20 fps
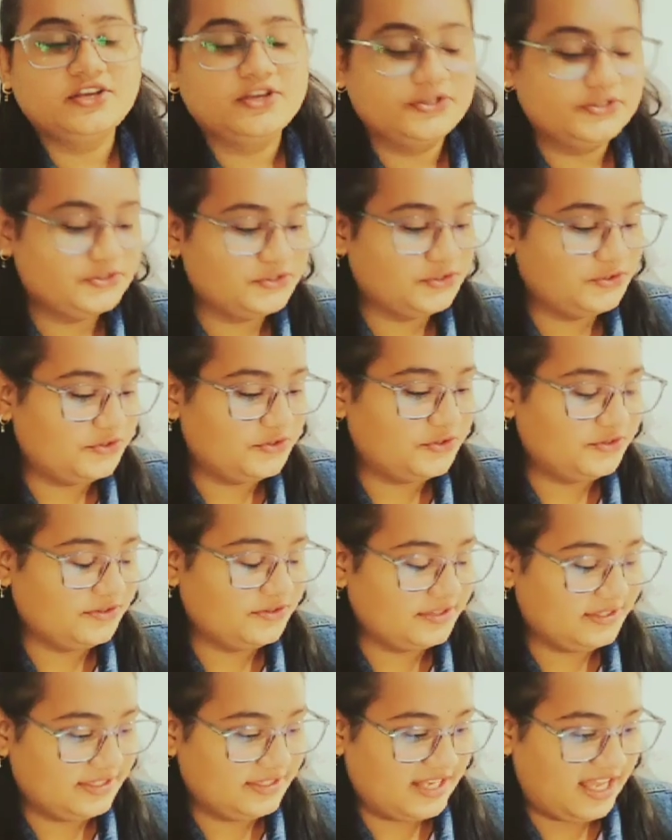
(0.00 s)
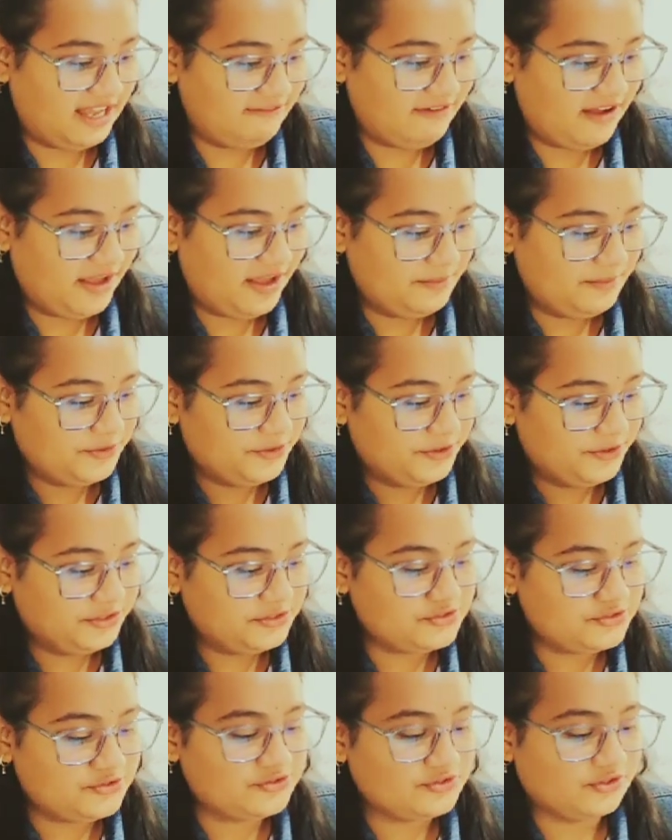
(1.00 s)
So now I am
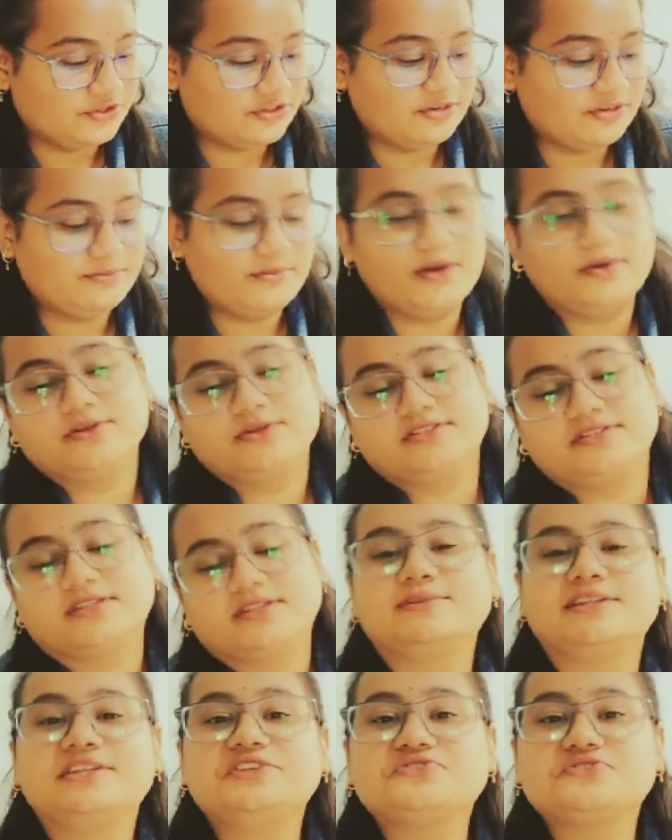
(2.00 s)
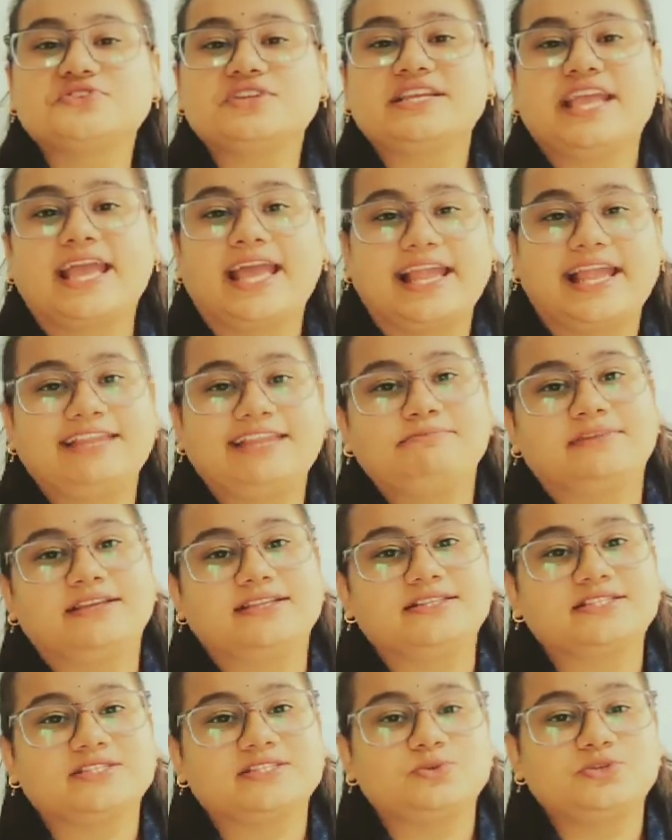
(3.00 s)
going to talk about some literary
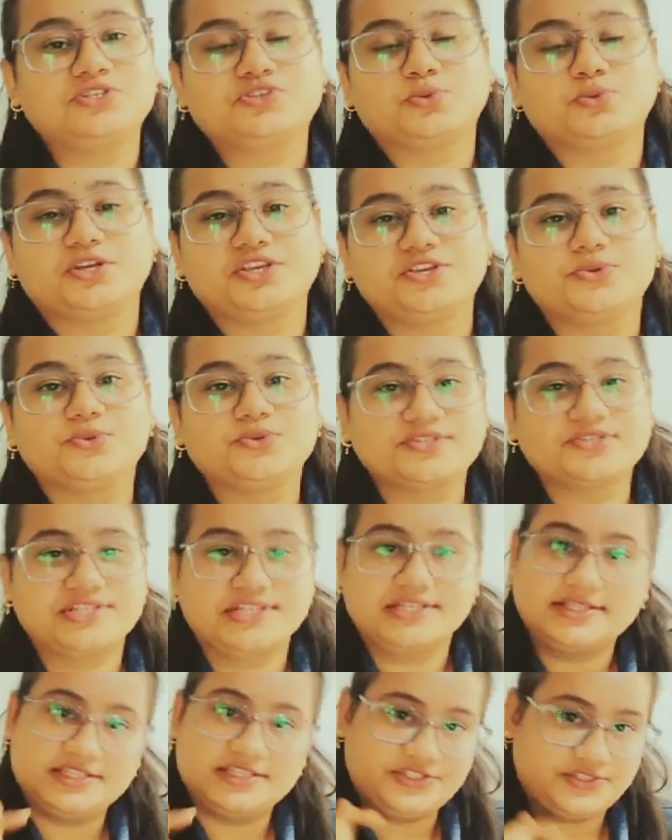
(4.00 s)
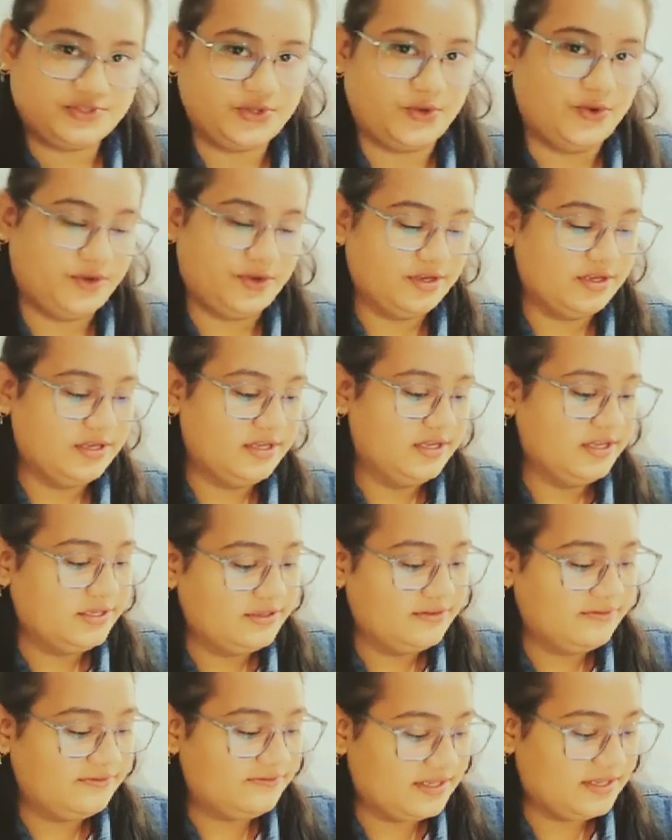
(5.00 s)
elements which were used in this song.
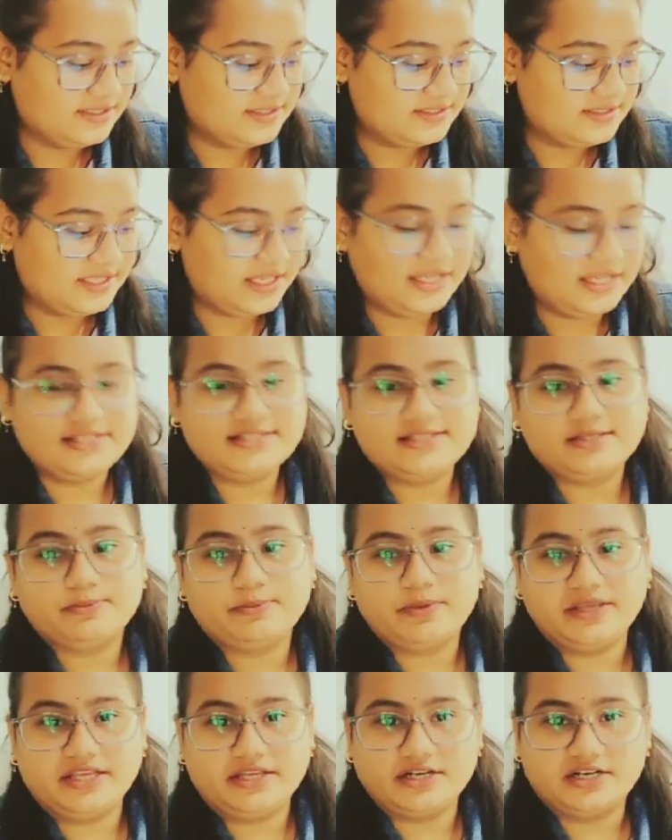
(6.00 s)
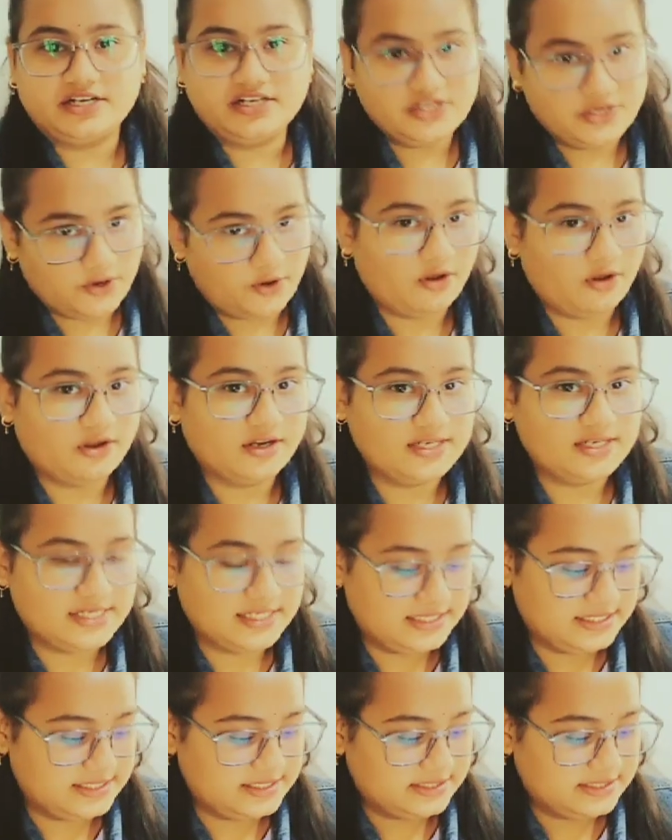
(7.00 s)
First thing is speaker or a
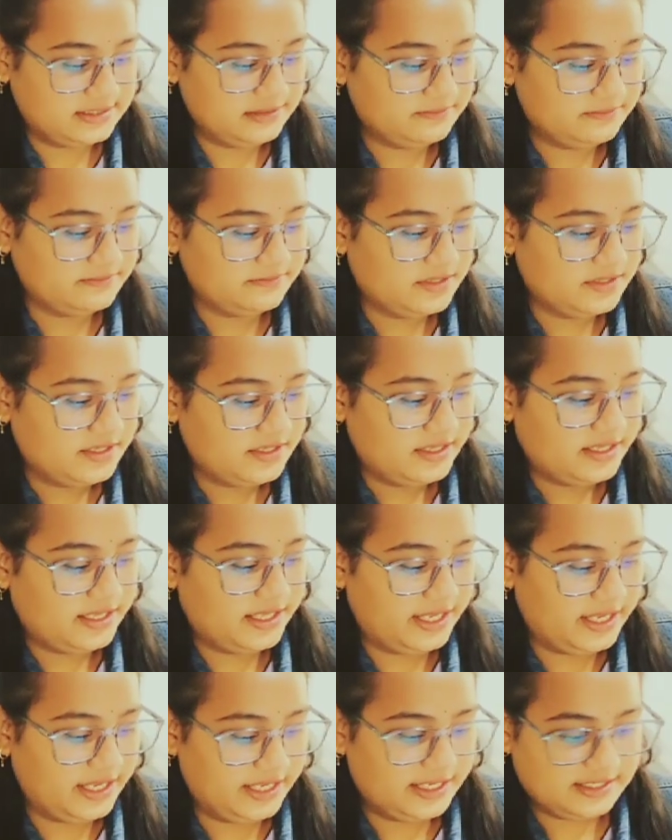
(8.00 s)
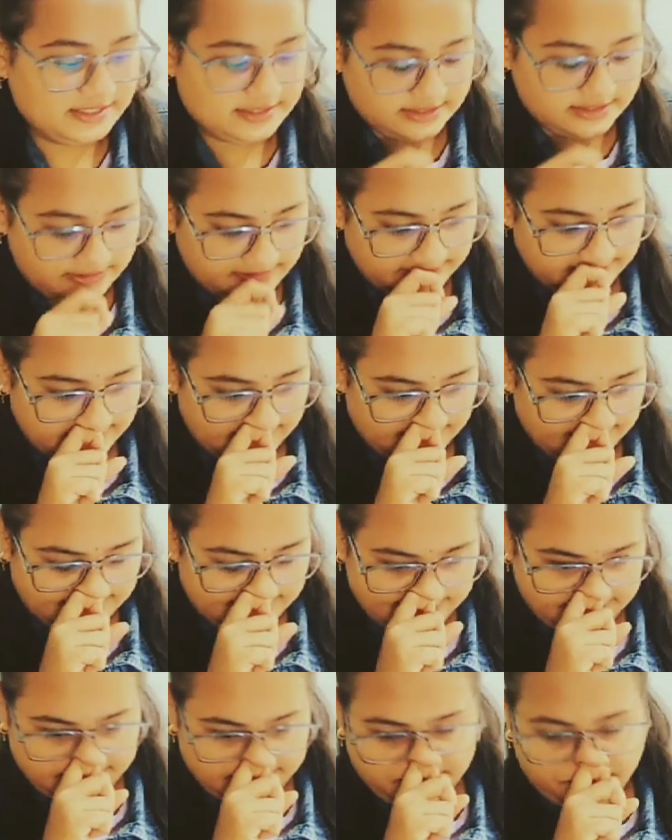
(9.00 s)
narrator, and we can
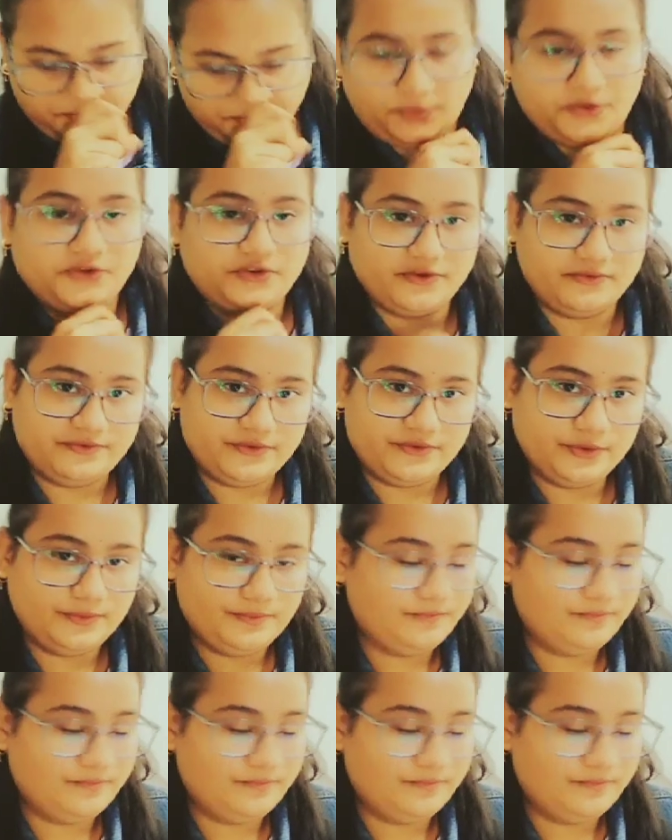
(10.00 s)
say a point of view.